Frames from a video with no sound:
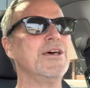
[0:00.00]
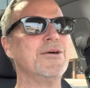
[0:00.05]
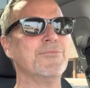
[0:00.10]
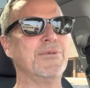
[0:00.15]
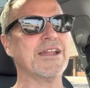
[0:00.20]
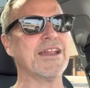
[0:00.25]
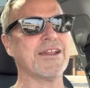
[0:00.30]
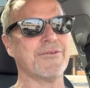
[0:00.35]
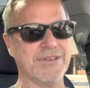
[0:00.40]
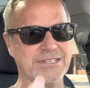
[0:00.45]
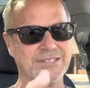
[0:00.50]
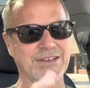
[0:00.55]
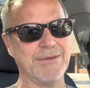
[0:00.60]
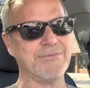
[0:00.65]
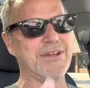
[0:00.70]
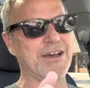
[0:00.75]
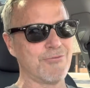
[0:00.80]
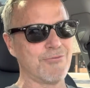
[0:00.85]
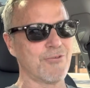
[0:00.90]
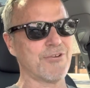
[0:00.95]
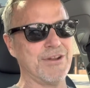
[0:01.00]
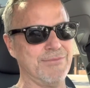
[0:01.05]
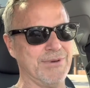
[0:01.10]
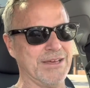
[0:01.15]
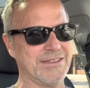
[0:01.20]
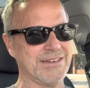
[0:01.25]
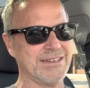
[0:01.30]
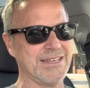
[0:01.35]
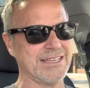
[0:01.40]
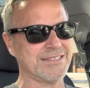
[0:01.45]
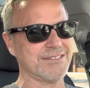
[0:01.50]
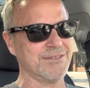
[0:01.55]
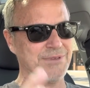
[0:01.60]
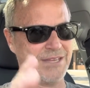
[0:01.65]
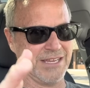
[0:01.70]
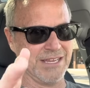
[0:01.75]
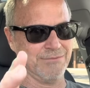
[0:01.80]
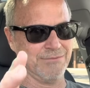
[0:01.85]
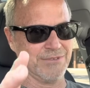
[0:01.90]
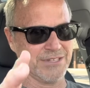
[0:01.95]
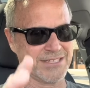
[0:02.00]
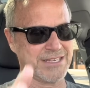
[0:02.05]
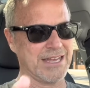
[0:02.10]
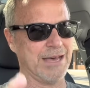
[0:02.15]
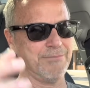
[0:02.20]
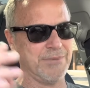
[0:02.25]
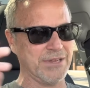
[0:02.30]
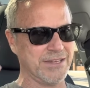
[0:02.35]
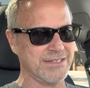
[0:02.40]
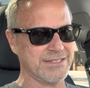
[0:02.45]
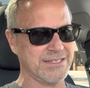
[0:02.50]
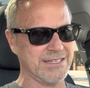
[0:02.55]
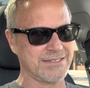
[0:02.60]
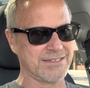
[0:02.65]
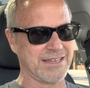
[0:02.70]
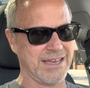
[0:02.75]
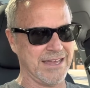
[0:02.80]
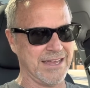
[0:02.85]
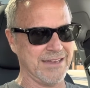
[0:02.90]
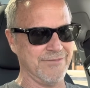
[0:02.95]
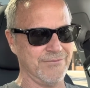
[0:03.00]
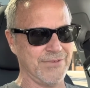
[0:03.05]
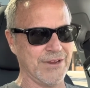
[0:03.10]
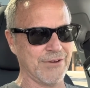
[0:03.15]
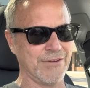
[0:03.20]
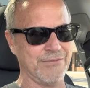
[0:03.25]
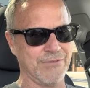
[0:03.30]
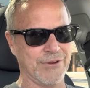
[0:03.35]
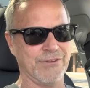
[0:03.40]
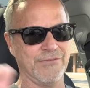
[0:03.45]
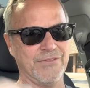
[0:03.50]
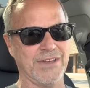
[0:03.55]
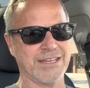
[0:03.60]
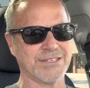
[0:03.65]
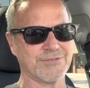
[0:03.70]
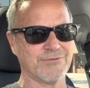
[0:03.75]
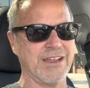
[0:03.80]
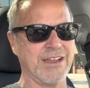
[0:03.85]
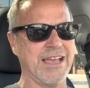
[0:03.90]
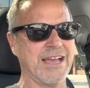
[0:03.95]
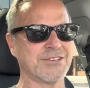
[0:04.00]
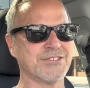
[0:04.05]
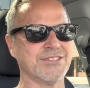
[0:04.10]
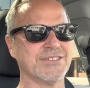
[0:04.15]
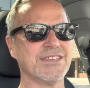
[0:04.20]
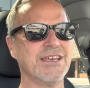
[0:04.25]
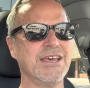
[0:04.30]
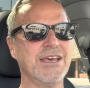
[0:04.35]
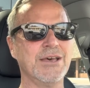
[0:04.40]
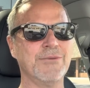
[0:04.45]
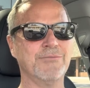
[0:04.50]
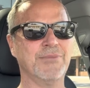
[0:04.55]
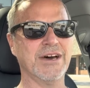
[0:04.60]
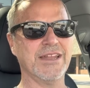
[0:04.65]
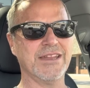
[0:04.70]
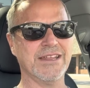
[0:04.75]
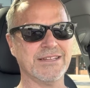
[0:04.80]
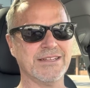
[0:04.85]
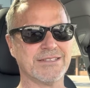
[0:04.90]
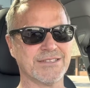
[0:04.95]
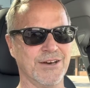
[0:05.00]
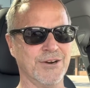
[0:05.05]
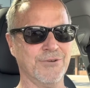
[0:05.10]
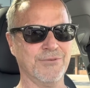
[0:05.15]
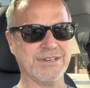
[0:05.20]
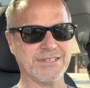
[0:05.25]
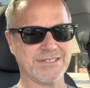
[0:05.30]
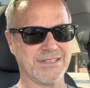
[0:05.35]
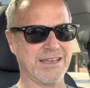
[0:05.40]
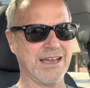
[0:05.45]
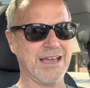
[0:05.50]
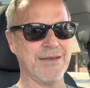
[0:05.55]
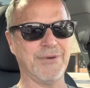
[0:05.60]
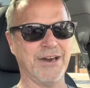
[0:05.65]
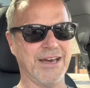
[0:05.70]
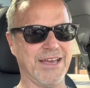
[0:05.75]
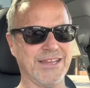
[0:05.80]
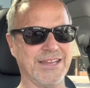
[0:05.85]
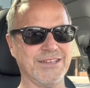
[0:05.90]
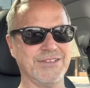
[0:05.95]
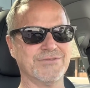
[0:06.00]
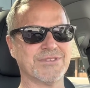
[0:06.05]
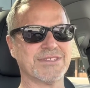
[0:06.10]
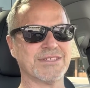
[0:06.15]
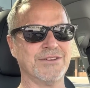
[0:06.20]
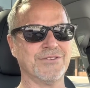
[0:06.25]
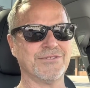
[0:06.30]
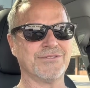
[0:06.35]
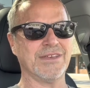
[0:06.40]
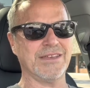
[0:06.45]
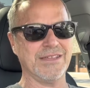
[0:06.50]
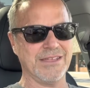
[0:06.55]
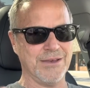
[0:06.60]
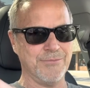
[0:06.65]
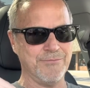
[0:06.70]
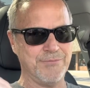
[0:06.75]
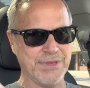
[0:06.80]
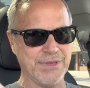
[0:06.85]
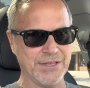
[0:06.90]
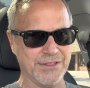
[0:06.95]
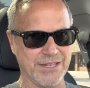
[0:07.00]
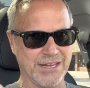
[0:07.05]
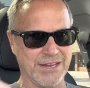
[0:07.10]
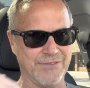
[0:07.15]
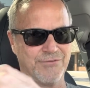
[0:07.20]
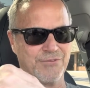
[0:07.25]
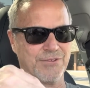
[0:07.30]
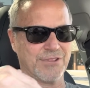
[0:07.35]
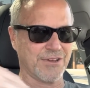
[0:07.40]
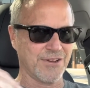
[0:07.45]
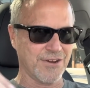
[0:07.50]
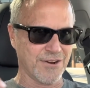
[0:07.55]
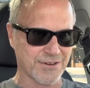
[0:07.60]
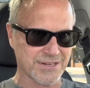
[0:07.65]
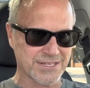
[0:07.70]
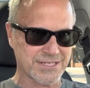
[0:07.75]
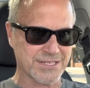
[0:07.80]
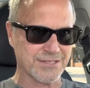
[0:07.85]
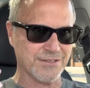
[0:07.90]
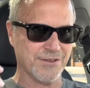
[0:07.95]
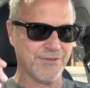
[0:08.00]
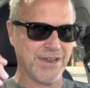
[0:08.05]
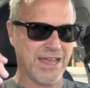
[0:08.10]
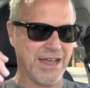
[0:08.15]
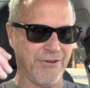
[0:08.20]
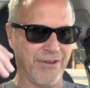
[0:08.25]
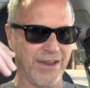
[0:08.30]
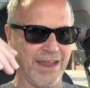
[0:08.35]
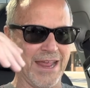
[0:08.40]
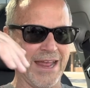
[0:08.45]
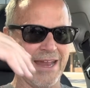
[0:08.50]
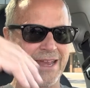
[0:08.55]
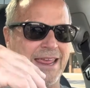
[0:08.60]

But anyway, so I'm not worried about the Tesla being able to stop because it's got very, very fast reactions. But it's always the guy behind you. So the ability for the car to slow down at